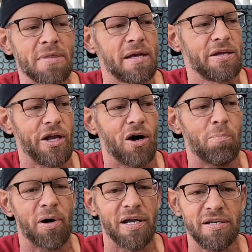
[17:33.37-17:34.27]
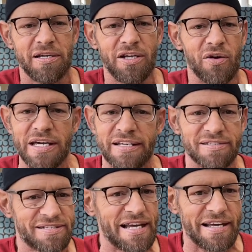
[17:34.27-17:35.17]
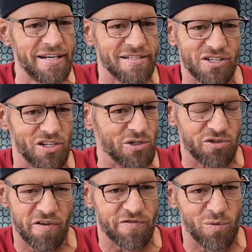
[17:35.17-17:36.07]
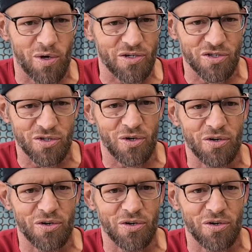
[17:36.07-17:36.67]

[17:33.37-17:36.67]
You know, but, you know, he can stay in it till he's 51 years old.